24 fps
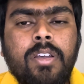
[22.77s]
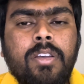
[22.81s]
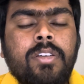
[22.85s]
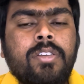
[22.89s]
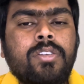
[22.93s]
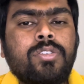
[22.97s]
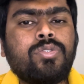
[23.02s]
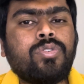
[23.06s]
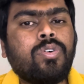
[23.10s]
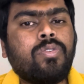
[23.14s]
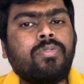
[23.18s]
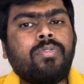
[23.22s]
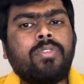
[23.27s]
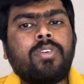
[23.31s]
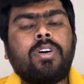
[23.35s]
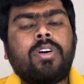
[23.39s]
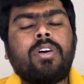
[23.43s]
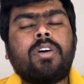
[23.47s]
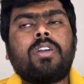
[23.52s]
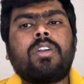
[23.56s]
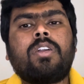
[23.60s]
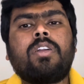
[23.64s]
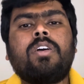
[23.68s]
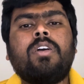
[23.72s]
So
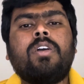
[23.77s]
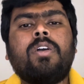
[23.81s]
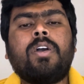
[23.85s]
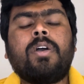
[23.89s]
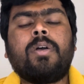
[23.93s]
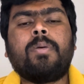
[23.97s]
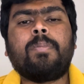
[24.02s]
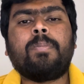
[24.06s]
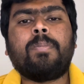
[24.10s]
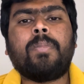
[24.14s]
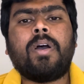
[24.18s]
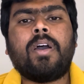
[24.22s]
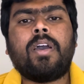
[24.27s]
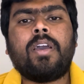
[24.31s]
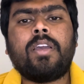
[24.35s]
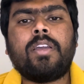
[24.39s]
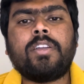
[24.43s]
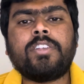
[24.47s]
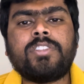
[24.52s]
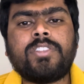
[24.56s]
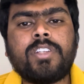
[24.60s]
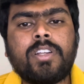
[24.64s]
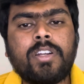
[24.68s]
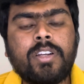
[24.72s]
far, my
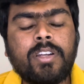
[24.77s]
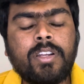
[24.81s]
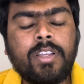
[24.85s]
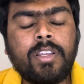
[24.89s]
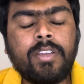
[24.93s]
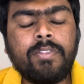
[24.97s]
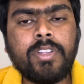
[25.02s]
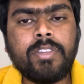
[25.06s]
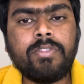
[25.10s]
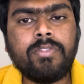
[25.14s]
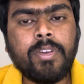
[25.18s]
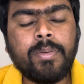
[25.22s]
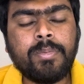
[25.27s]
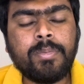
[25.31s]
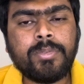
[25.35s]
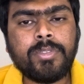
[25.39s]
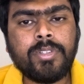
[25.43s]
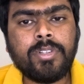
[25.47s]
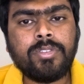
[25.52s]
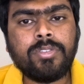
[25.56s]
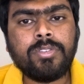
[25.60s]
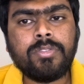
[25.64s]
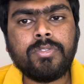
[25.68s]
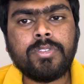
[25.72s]
journey with Webster
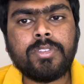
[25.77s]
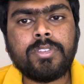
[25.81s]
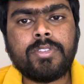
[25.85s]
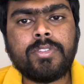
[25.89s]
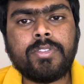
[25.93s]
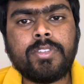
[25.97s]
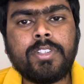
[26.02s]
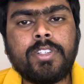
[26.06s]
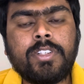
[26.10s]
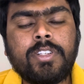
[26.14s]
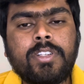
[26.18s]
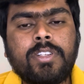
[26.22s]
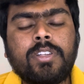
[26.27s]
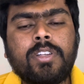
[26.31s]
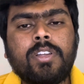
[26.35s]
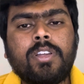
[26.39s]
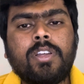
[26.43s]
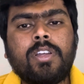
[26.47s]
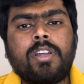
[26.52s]
University